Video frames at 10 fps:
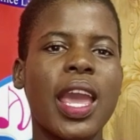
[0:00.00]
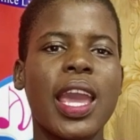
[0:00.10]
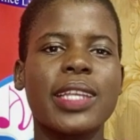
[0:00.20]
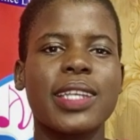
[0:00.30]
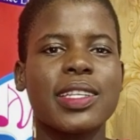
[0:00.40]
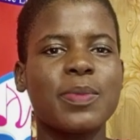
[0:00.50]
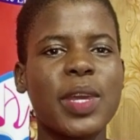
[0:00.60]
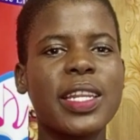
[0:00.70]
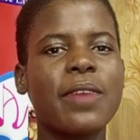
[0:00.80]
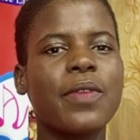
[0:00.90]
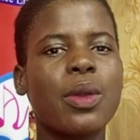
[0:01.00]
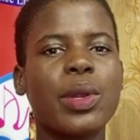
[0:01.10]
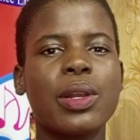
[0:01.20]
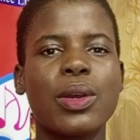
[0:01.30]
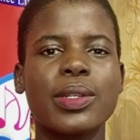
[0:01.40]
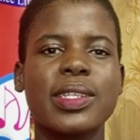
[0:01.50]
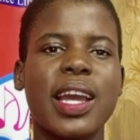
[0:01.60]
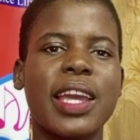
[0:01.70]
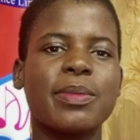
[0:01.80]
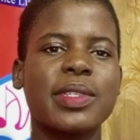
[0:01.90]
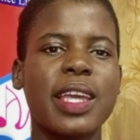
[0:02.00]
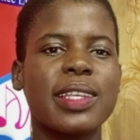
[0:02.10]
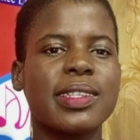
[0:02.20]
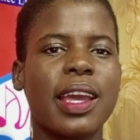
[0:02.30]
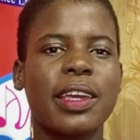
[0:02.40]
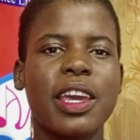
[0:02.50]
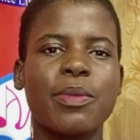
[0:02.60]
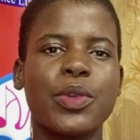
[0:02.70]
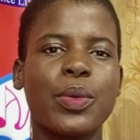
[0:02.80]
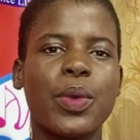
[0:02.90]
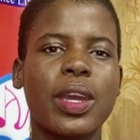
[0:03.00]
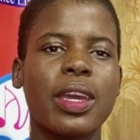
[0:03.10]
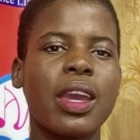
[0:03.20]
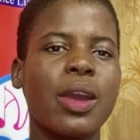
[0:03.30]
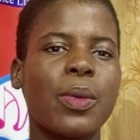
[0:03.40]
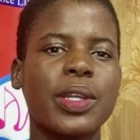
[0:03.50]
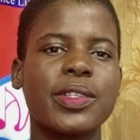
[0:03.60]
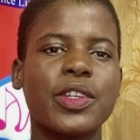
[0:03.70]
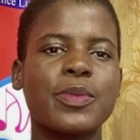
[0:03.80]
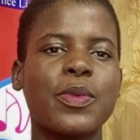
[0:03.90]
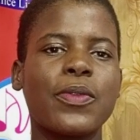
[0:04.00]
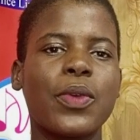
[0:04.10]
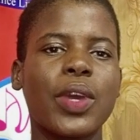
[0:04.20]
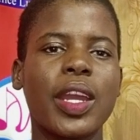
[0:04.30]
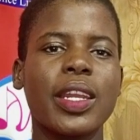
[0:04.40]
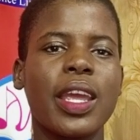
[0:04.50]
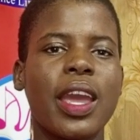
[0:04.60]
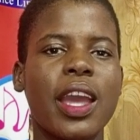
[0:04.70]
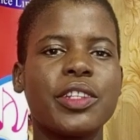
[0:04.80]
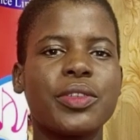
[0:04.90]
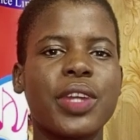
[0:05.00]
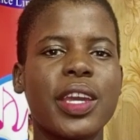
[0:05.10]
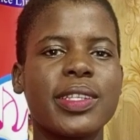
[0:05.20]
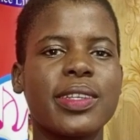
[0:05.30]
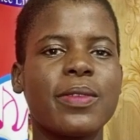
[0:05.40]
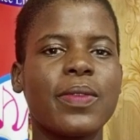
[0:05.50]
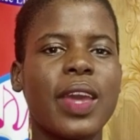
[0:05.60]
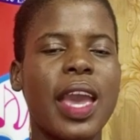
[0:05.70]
It has been a very long time since I came your way with thought-provoking, educative,